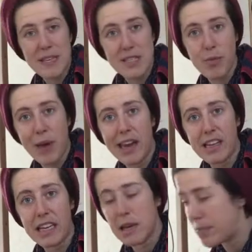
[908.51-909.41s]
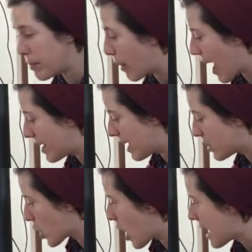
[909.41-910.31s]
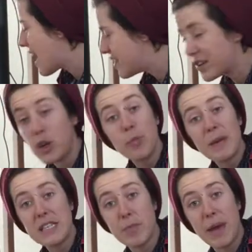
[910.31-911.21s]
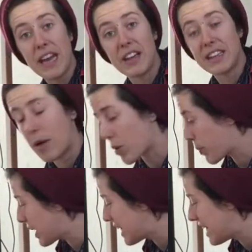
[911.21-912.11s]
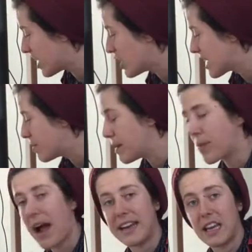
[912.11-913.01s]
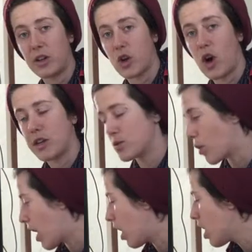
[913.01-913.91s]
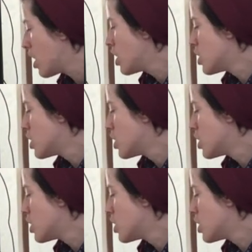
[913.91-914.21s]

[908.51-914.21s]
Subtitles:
piece of paneling can be brad nailed on and the new piece of paneling that we're putting here can be brad nailed on as well.